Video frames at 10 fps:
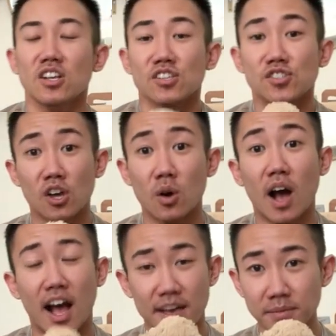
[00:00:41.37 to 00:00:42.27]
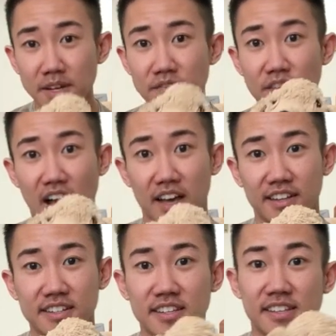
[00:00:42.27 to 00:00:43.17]
So I'm gonna
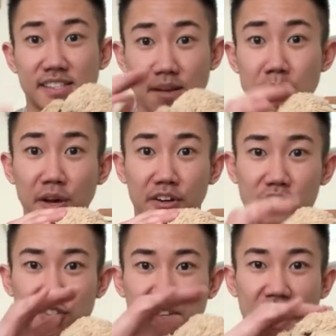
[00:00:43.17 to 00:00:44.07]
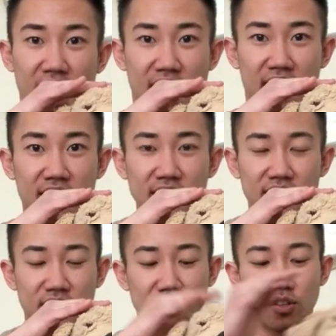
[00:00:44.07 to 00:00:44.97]
find Sunbutter's head,
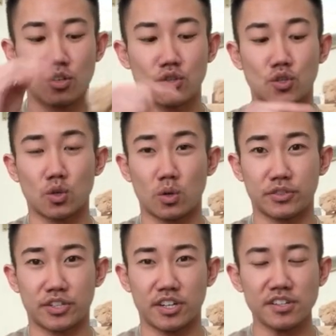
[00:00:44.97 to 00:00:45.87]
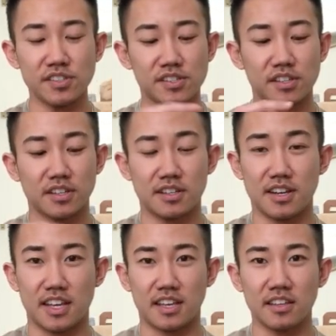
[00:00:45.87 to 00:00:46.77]
shoulders,
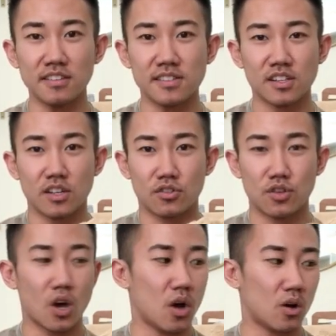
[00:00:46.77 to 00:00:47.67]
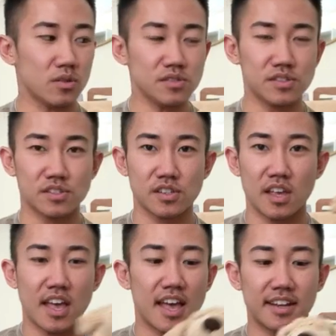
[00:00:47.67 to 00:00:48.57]
knees, toes,
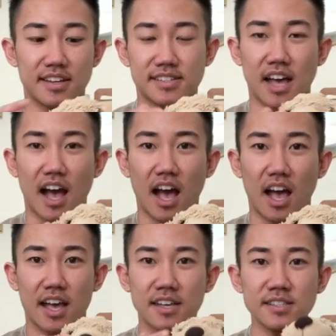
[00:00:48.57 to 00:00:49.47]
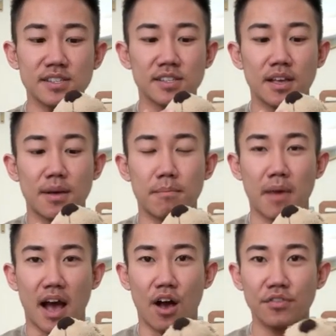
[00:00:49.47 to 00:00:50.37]
and his eyes,
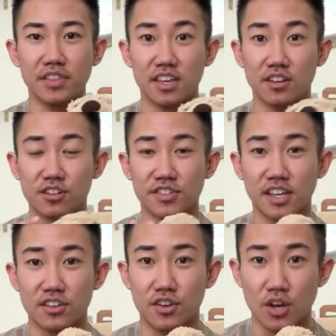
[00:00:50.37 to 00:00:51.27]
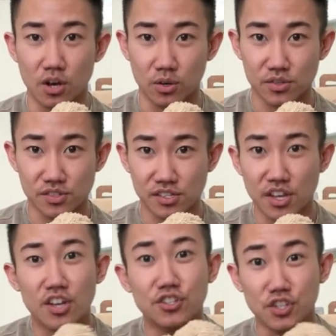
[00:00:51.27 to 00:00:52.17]
mouth, ears, and nose.
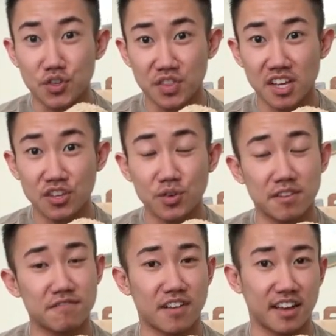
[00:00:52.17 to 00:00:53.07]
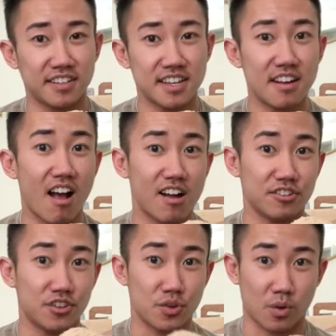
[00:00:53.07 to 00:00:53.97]
Do you think you can find it
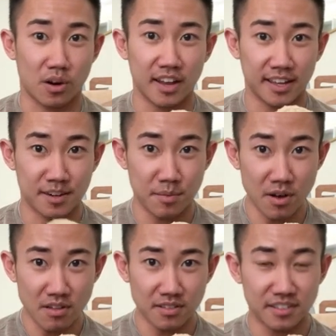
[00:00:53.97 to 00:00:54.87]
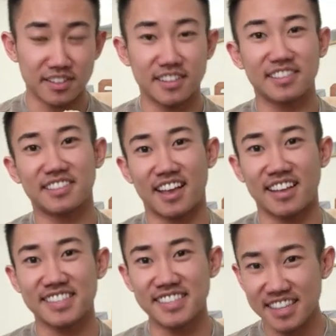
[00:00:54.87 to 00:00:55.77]
on your animal?
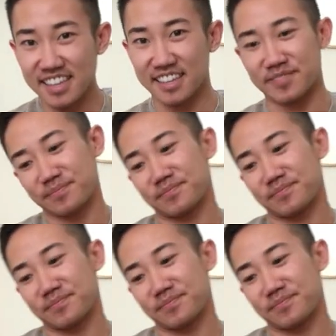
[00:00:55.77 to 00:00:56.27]
Let's see.